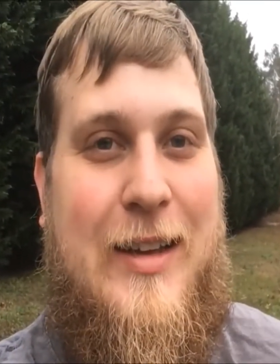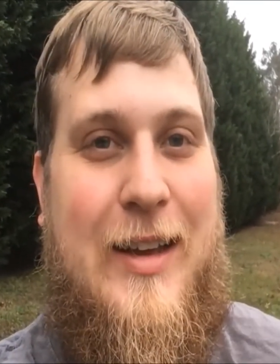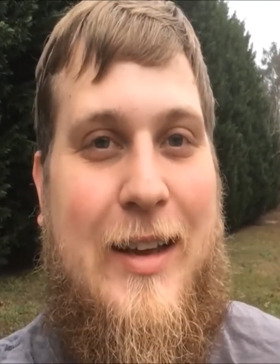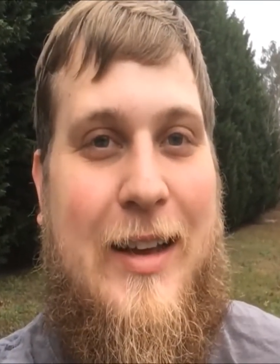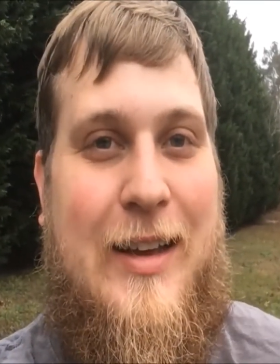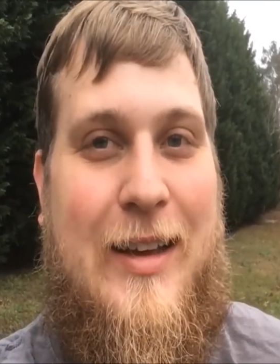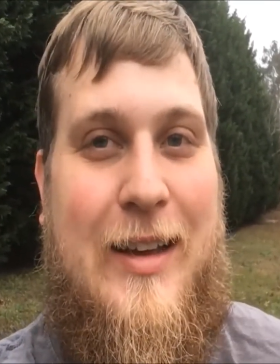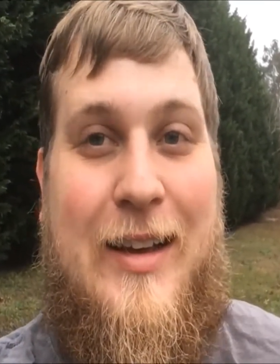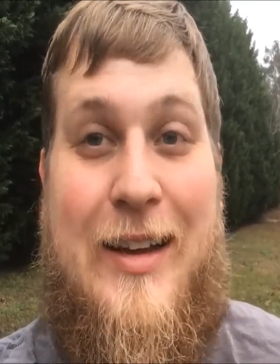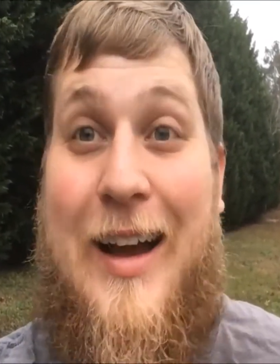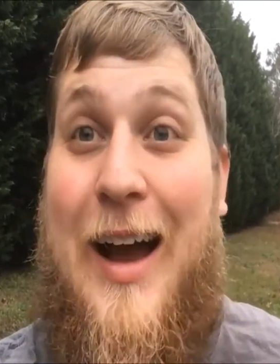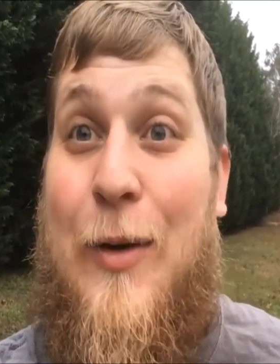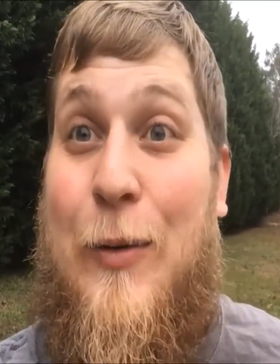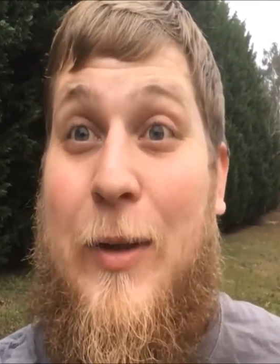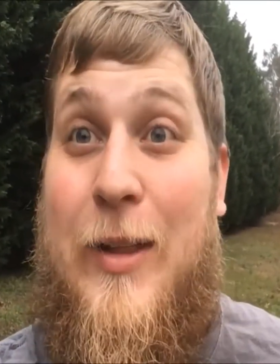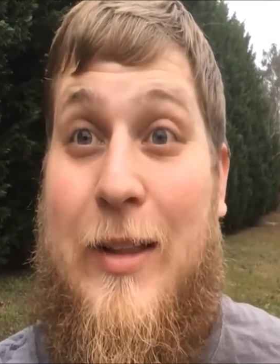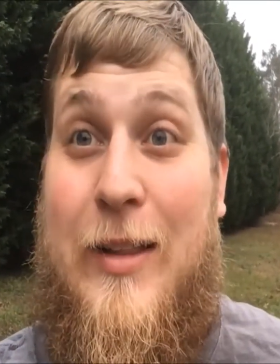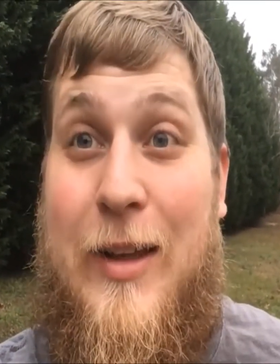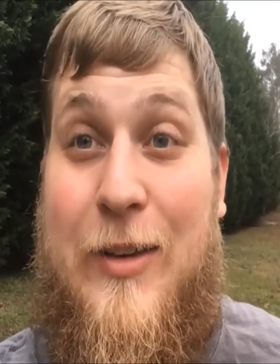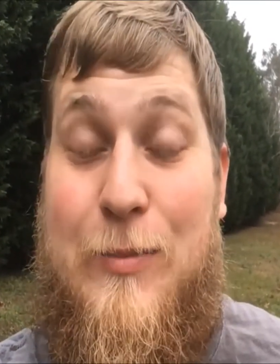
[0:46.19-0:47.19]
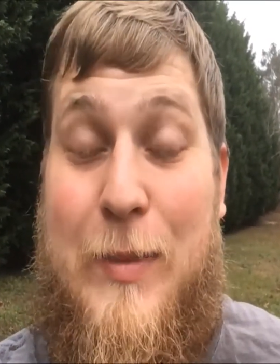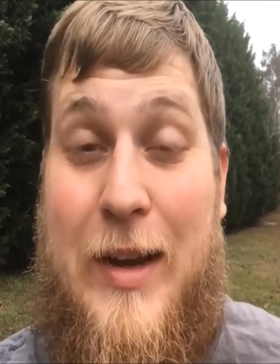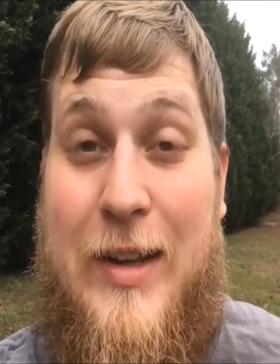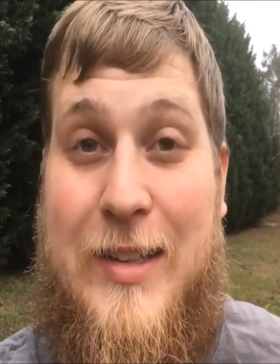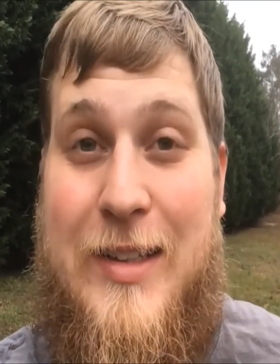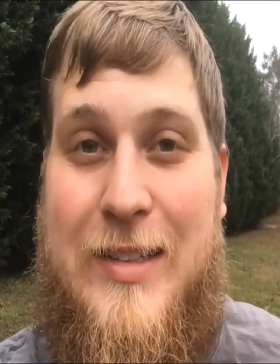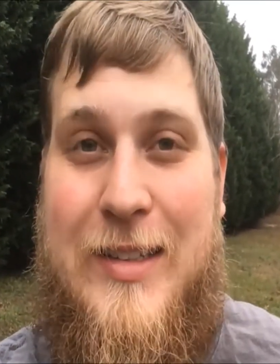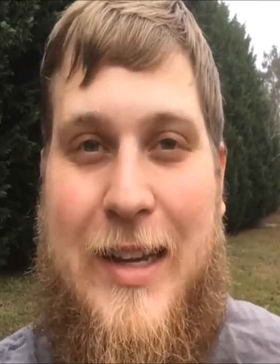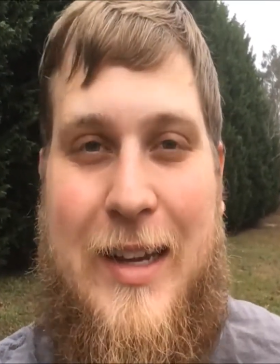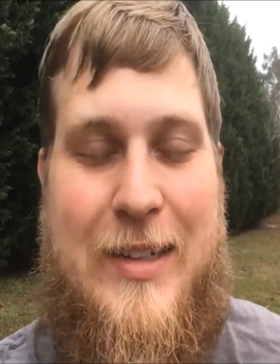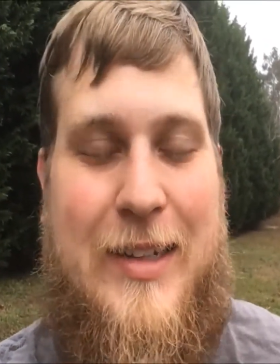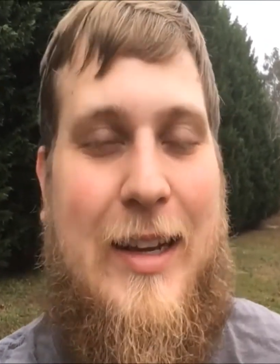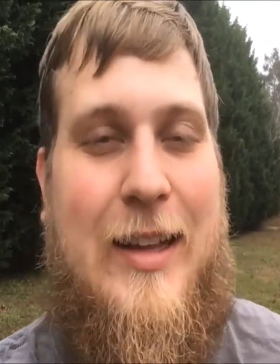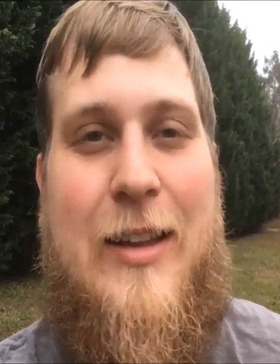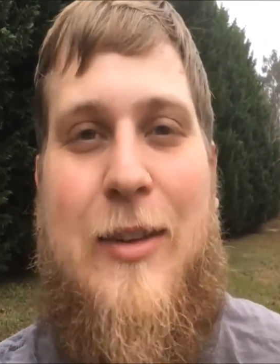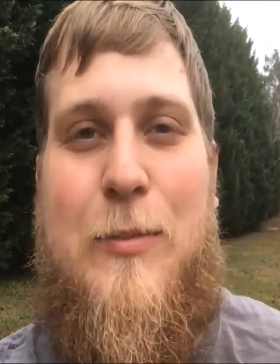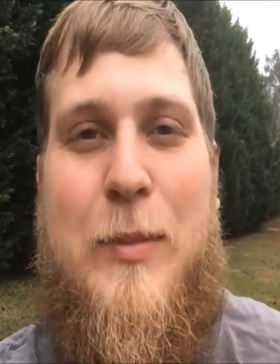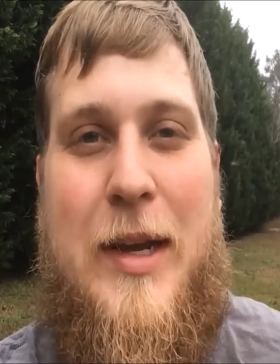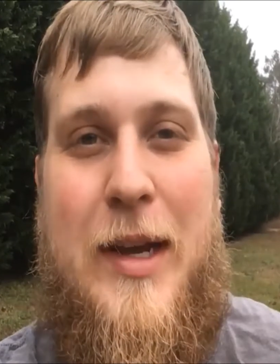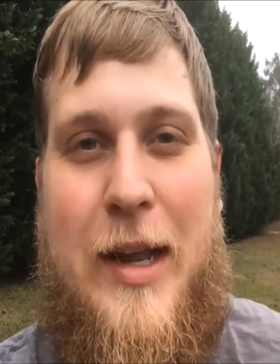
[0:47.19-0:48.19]
I really love metal detecting. I
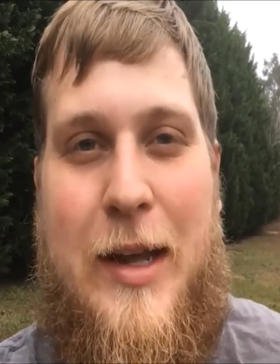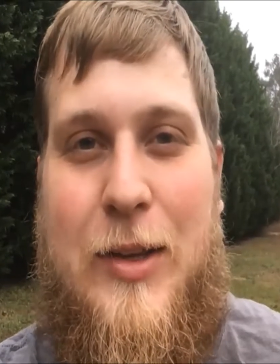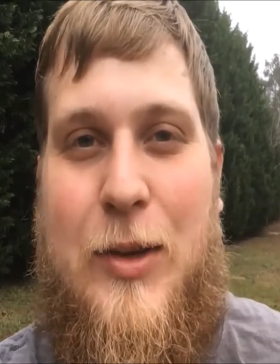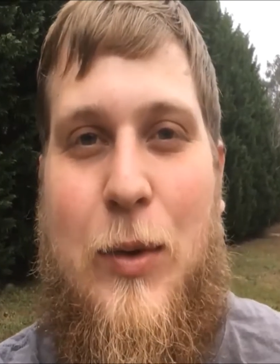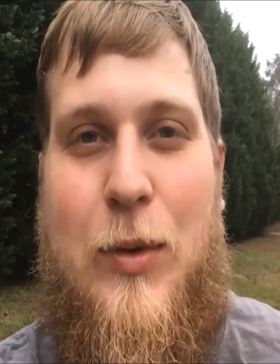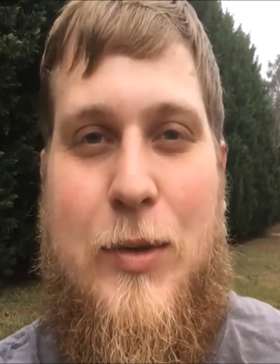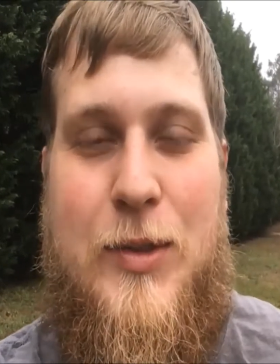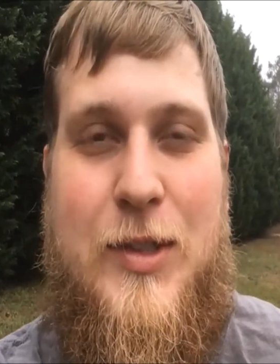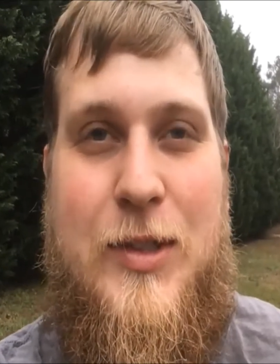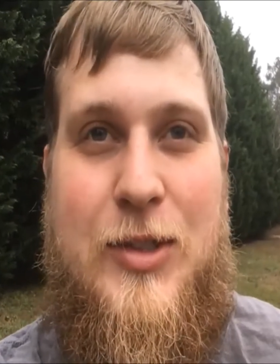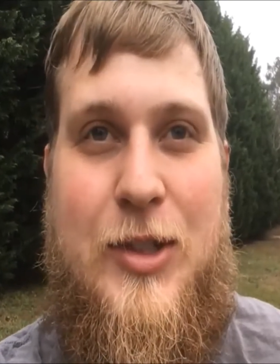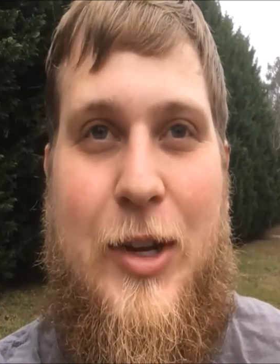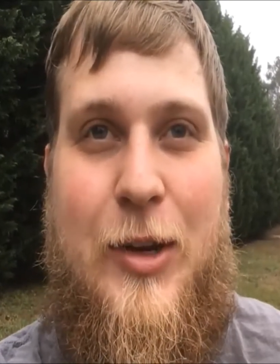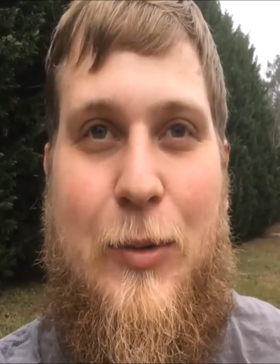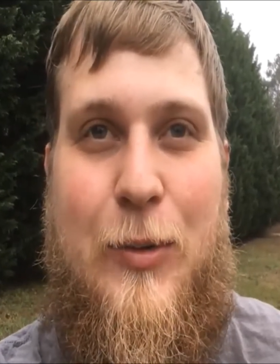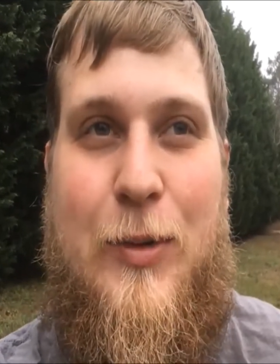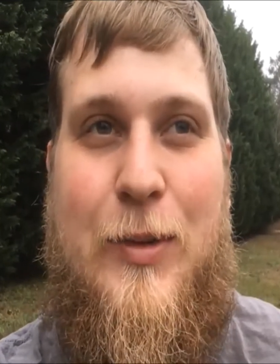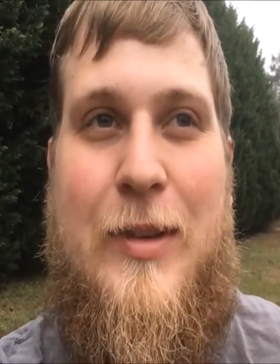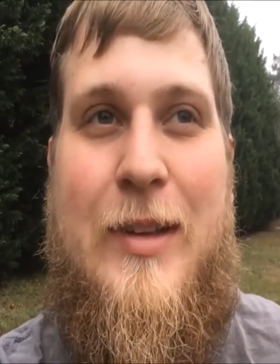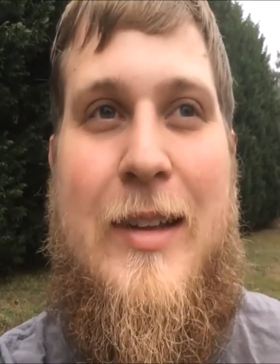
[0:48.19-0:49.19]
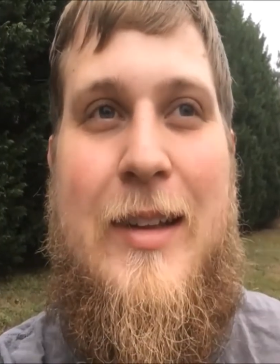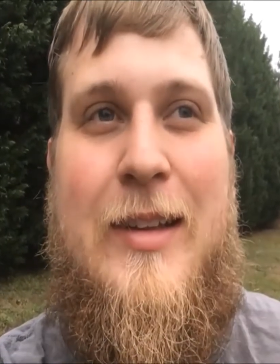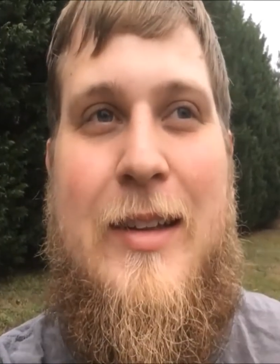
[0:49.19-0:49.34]
love being outdoors in general.